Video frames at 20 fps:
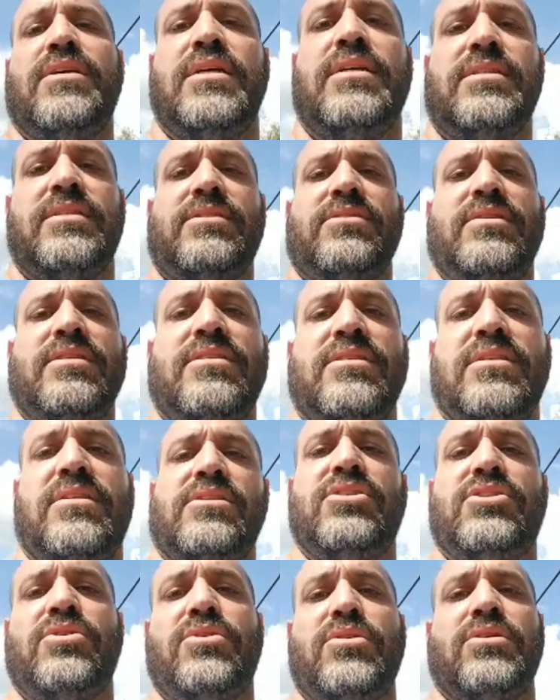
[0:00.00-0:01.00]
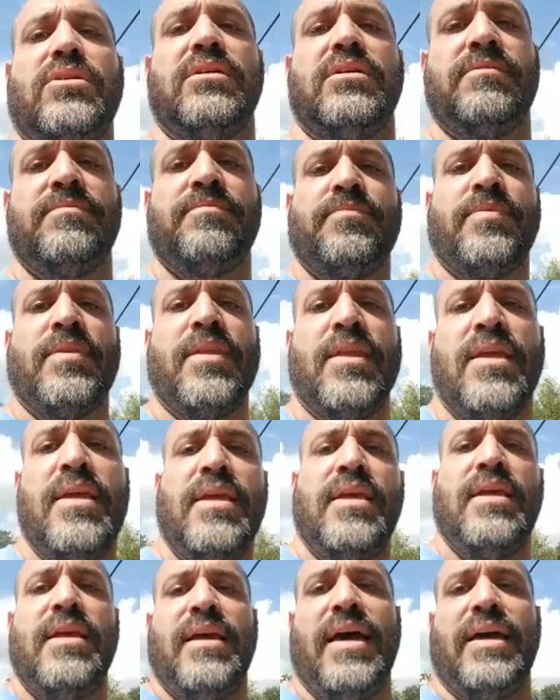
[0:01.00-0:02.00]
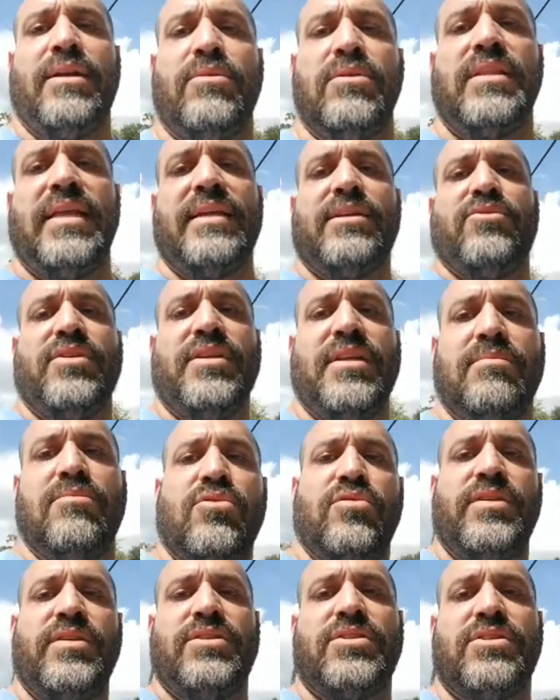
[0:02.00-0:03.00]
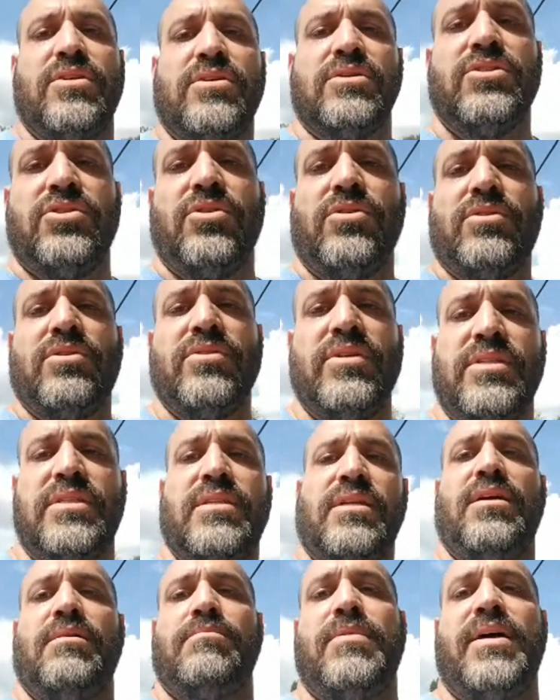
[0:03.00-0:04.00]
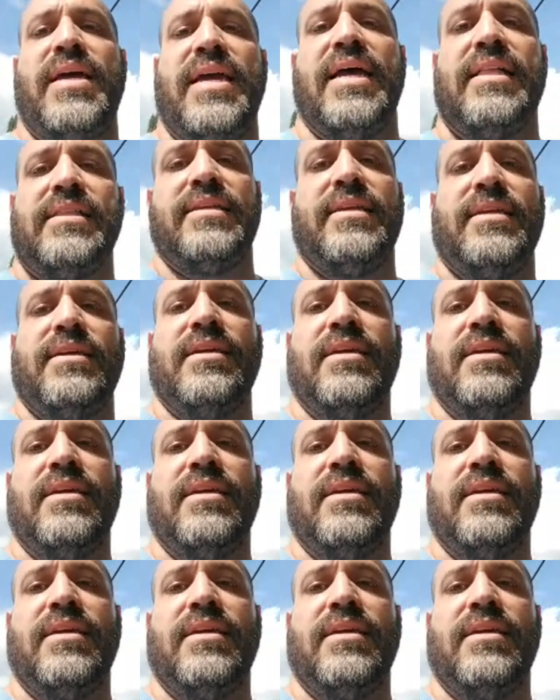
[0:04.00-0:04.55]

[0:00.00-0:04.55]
Still need to see the Joker. I don't like gritty movies, so Joker isn't up my alley.